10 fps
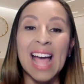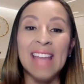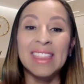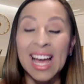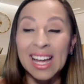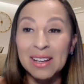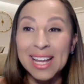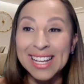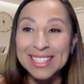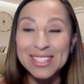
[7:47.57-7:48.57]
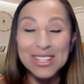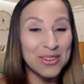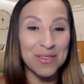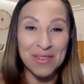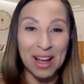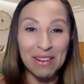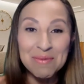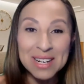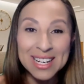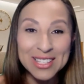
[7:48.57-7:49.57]
And that is your 5
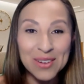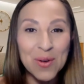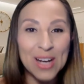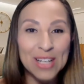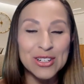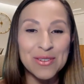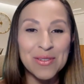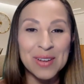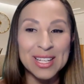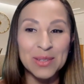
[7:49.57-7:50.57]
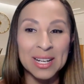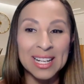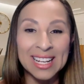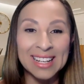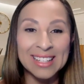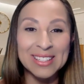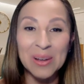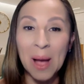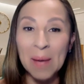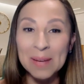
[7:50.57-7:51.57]
minutes of washing your face with Layla.
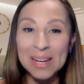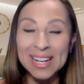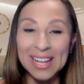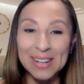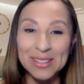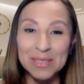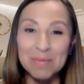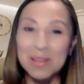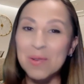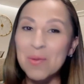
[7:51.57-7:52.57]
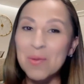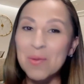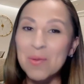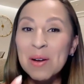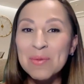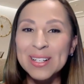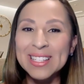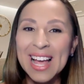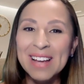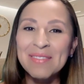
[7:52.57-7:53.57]
So I'm going to let her speak one
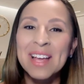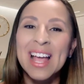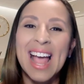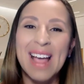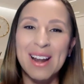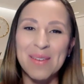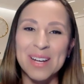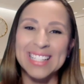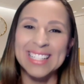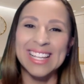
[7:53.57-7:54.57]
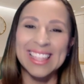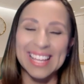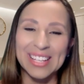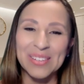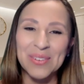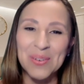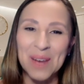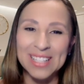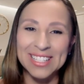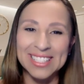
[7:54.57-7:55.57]
more time. And I want to say thank you for
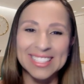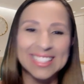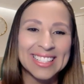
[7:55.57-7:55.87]
watching.